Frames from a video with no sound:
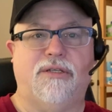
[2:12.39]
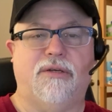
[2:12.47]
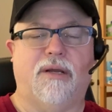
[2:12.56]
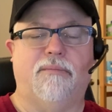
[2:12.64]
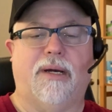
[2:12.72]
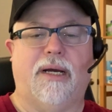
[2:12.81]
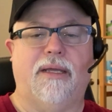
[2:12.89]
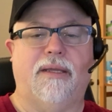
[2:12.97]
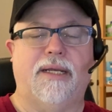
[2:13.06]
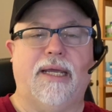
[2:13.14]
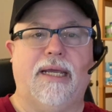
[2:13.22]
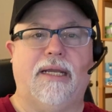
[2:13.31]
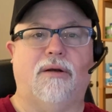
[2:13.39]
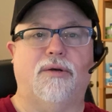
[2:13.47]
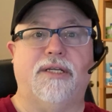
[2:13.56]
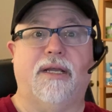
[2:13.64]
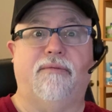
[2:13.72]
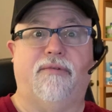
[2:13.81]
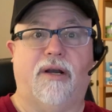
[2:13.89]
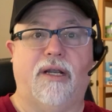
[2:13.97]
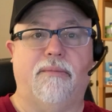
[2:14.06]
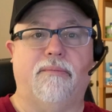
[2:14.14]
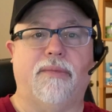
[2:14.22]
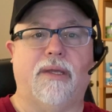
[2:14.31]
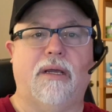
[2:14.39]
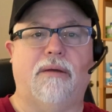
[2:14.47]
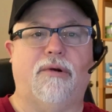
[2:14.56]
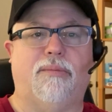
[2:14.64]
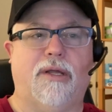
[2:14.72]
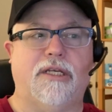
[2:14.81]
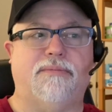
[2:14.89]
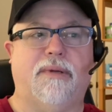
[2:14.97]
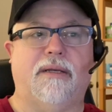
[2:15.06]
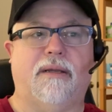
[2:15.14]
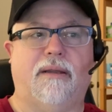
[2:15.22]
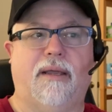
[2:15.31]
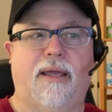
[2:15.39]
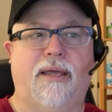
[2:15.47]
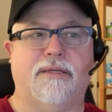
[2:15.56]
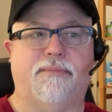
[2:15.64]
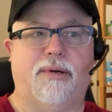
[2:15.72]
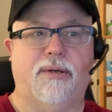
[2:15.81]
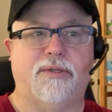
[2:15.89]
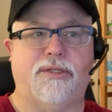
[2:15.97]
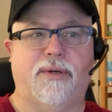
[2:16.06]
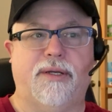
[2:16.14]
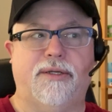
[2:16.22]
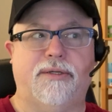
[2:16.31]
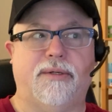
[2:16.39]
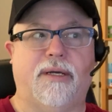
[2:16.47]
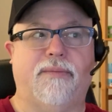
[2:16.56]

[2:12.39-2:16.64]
You can buy an 8 or 10 frame replacement as opposed to a nuke.